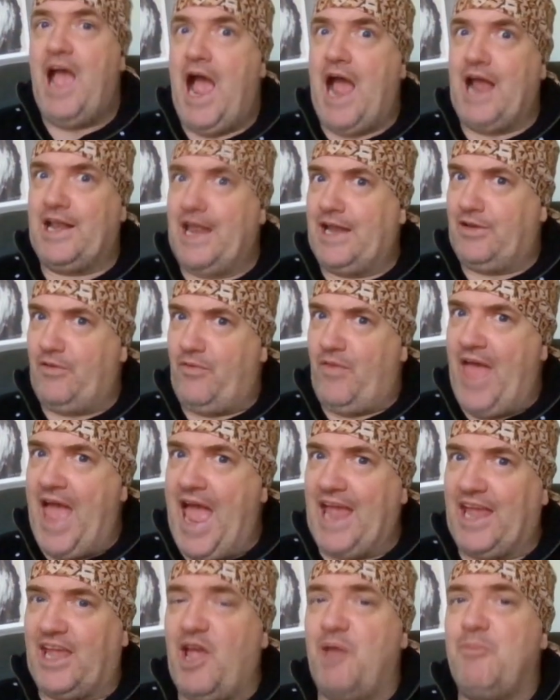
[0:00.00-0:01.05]
I'd like to
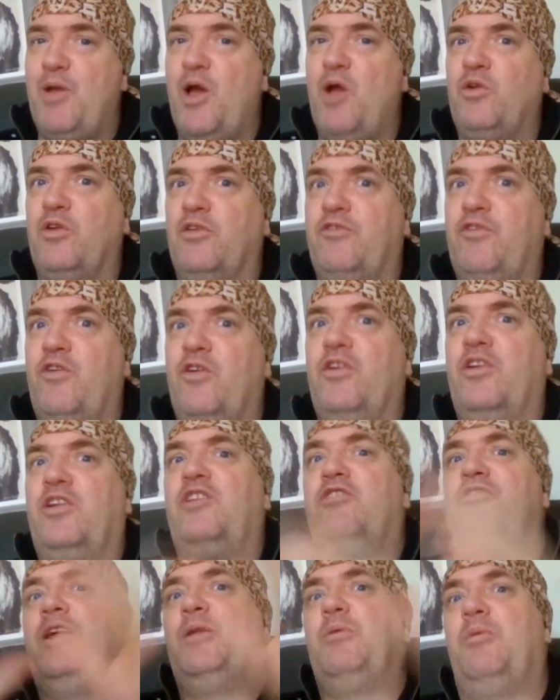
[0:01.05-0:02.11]
thank opponent for an
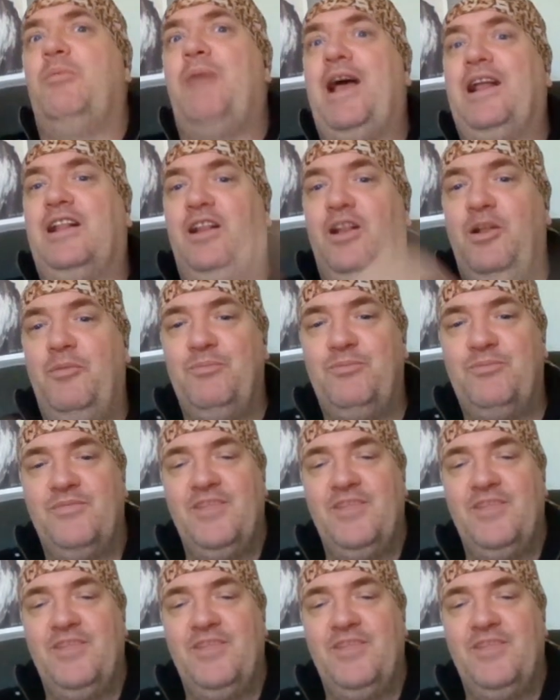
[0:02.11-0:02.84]
incredible battle.